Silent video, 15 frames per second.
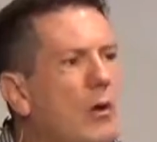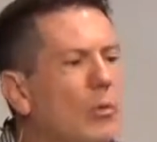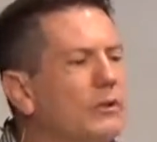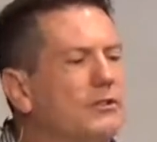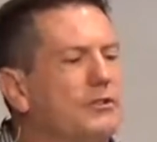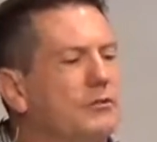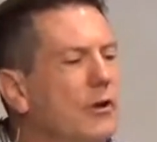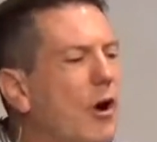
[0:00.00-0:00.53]

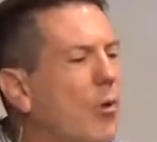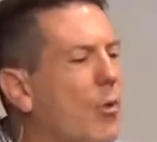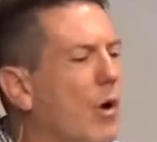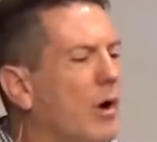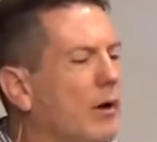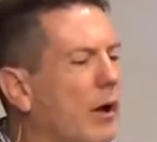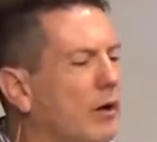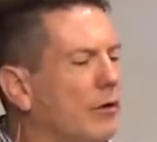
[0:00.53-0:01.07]
which no
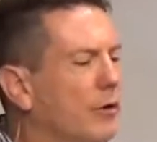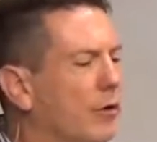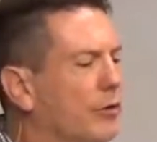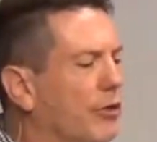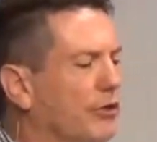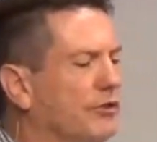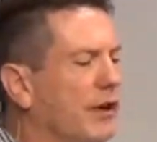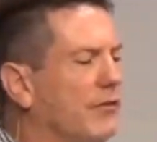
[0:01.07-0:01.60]
one on
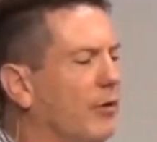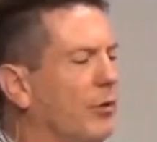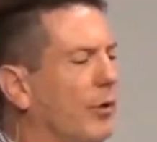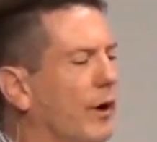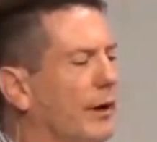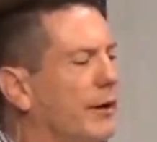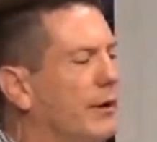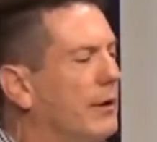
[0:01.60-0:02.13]
earth has ever
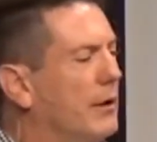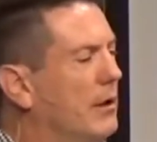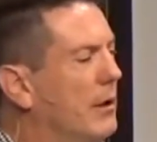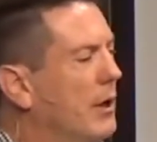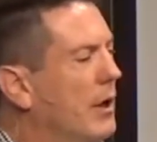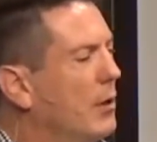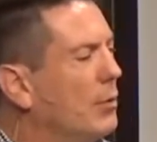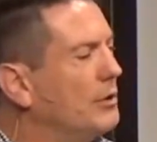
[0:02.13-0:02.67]
read
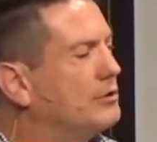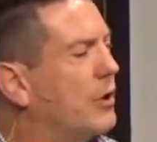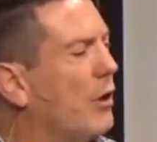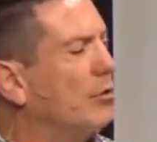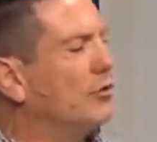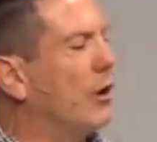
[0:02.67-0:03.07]
which goes